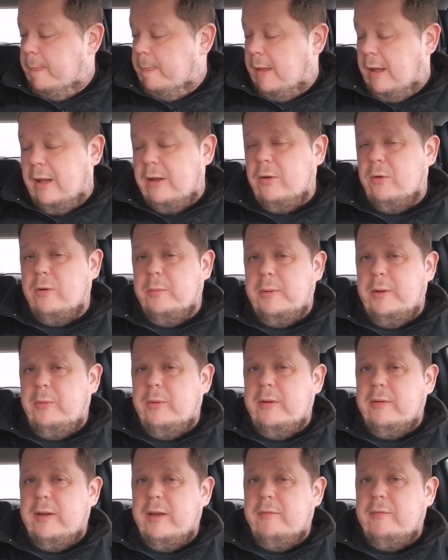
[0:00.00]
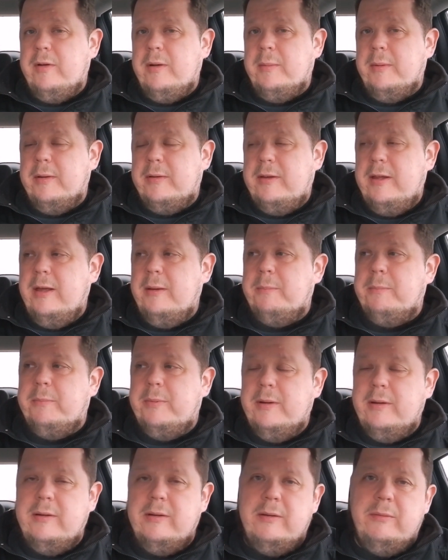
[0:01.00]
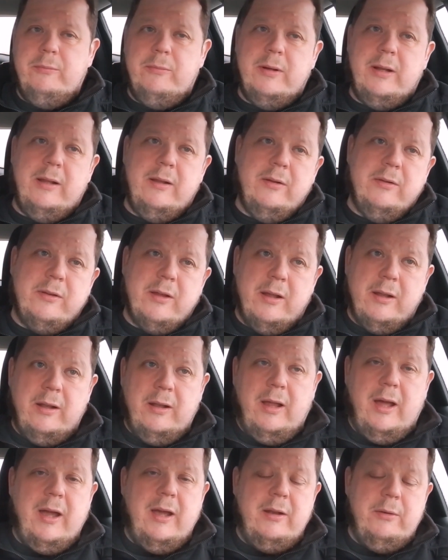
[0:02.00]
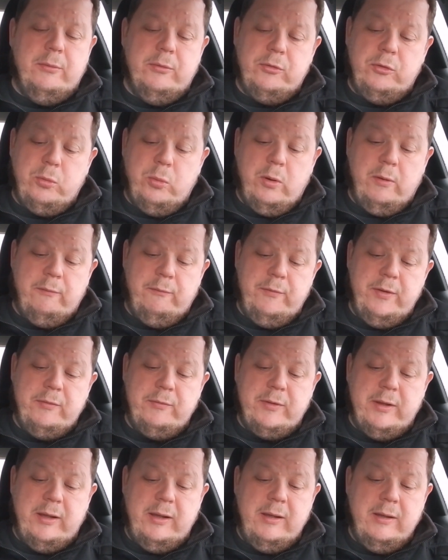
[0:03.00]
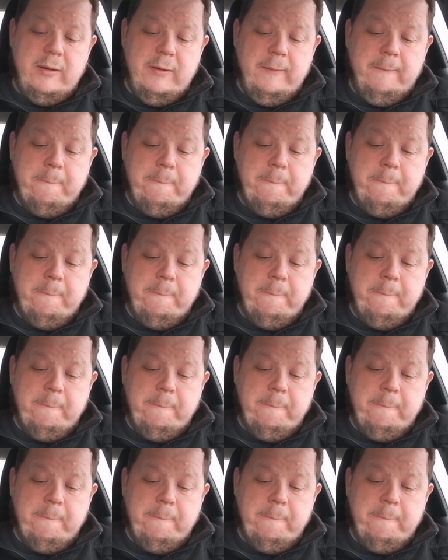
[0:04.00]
And I normally would have given them a tip, but when I looked online, it was $12.50.